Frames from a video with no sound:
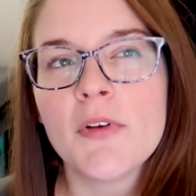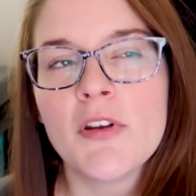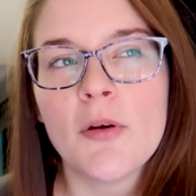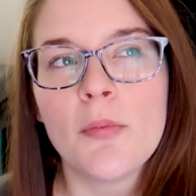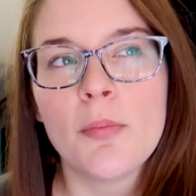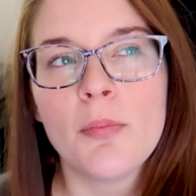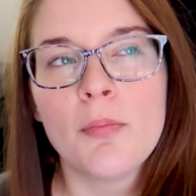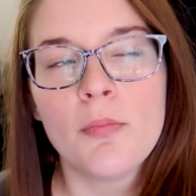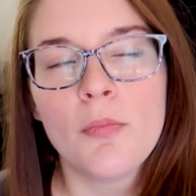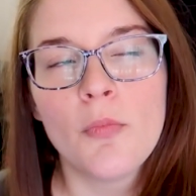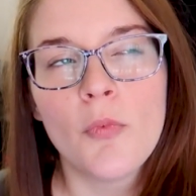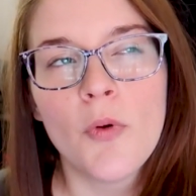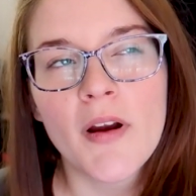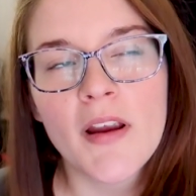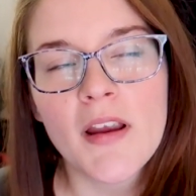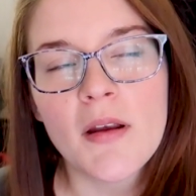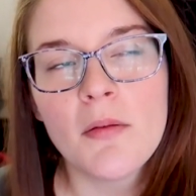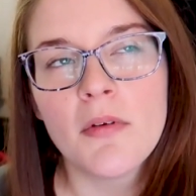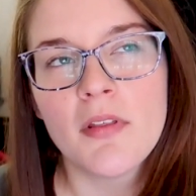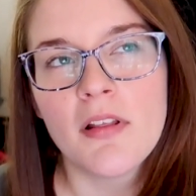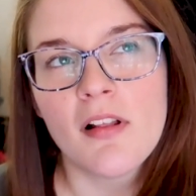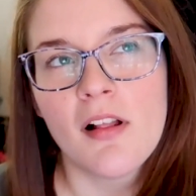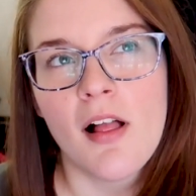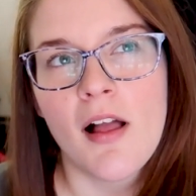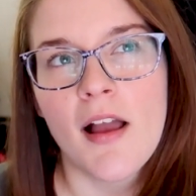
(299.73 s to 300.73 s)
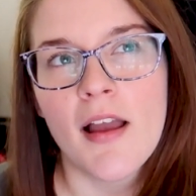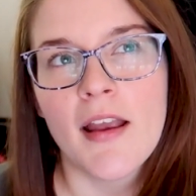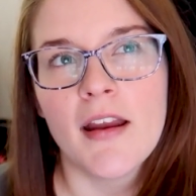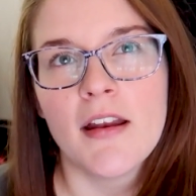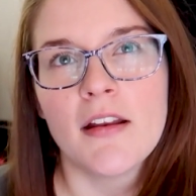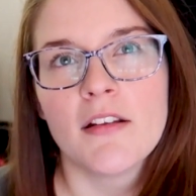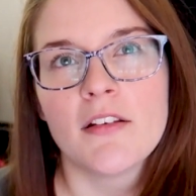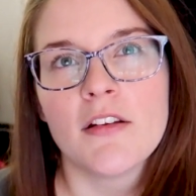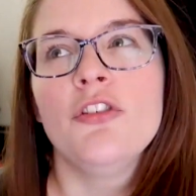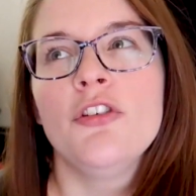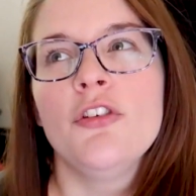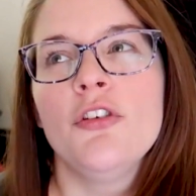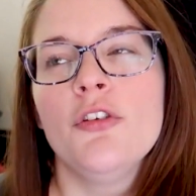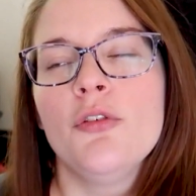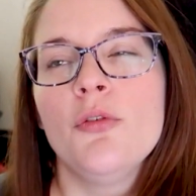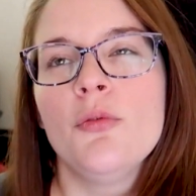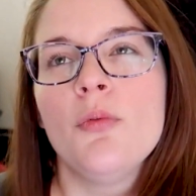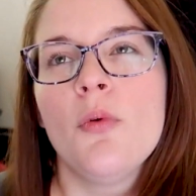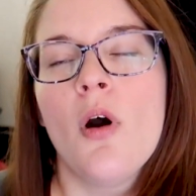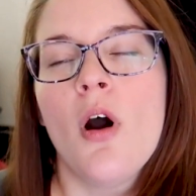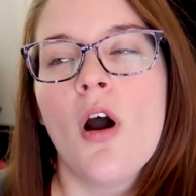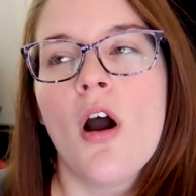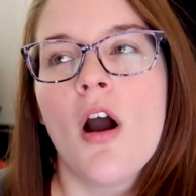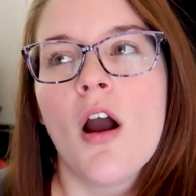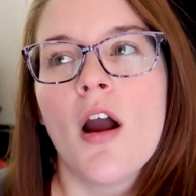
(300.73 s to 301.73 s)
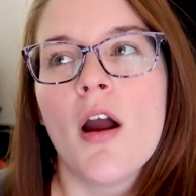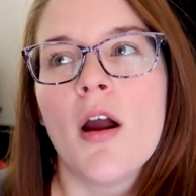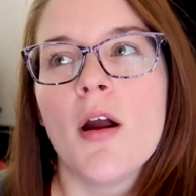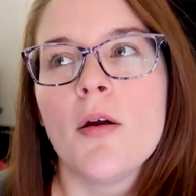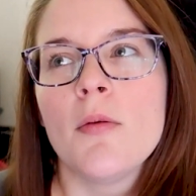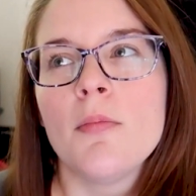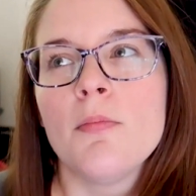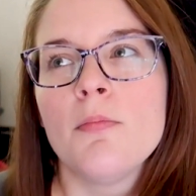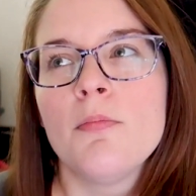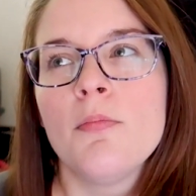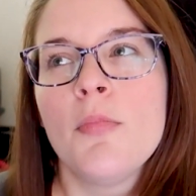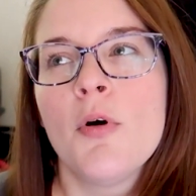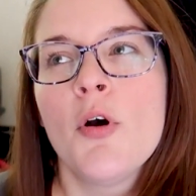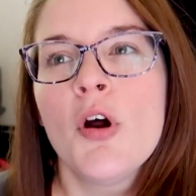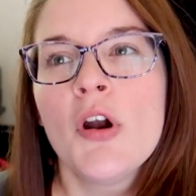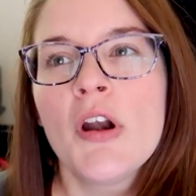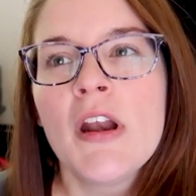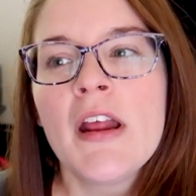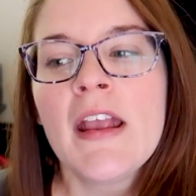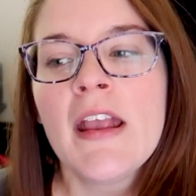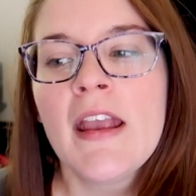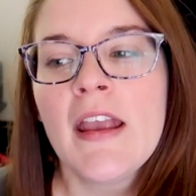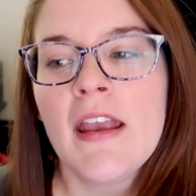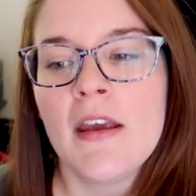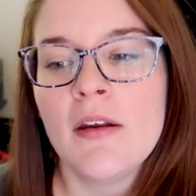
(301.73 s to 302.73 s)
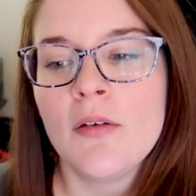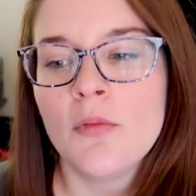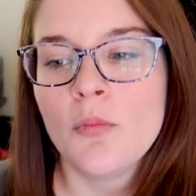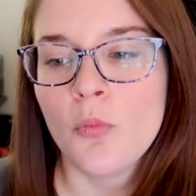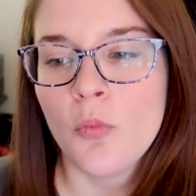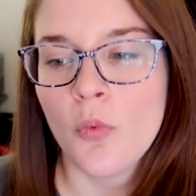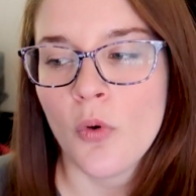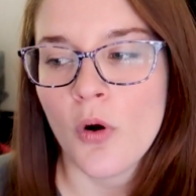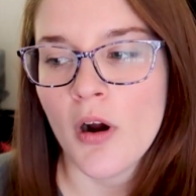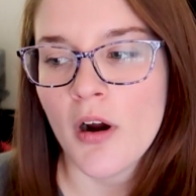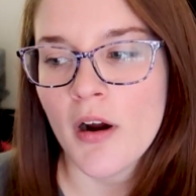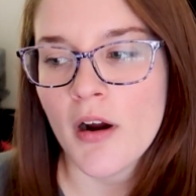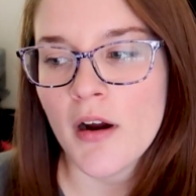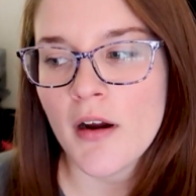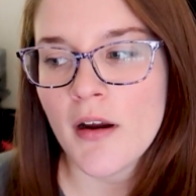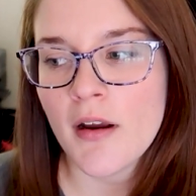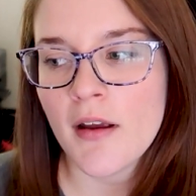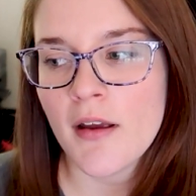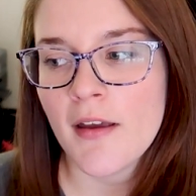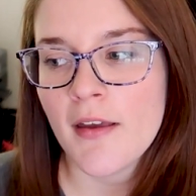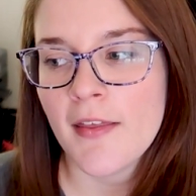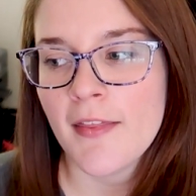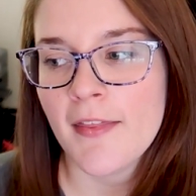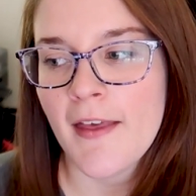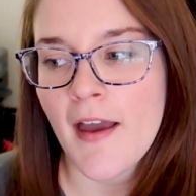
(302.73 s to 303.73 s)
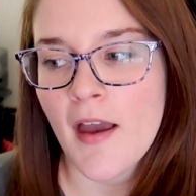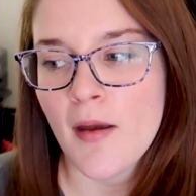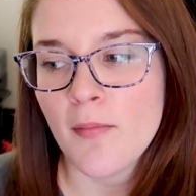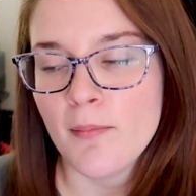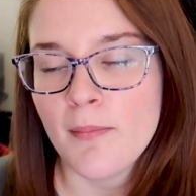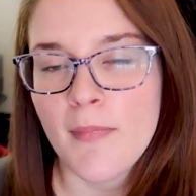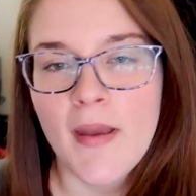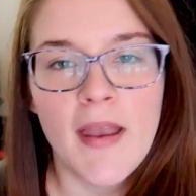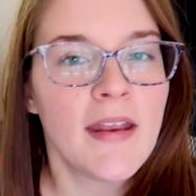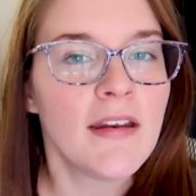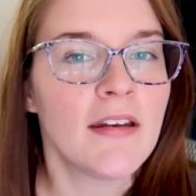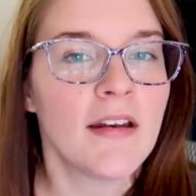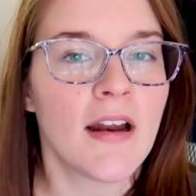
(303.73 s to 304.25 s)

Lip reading: when you're working with clients, you are putting in work that may